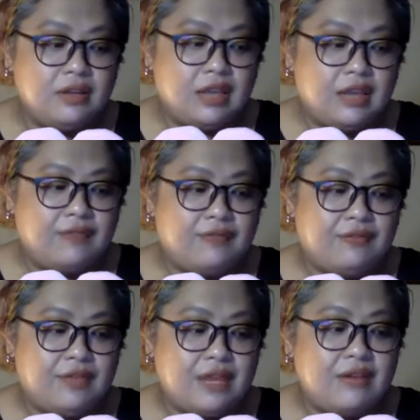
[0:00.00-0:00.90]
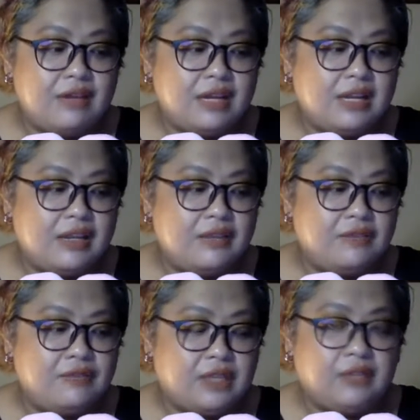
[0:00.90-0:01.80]
if they're really
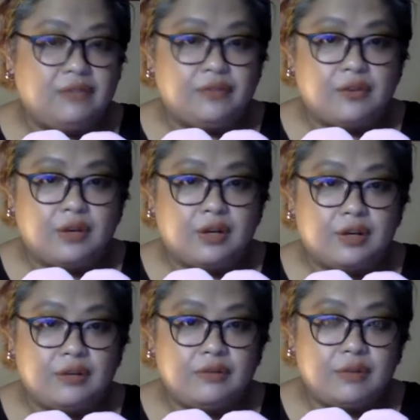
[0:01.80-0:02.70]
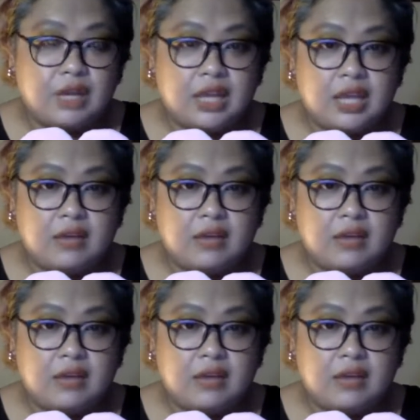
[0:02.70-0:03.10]
fit for working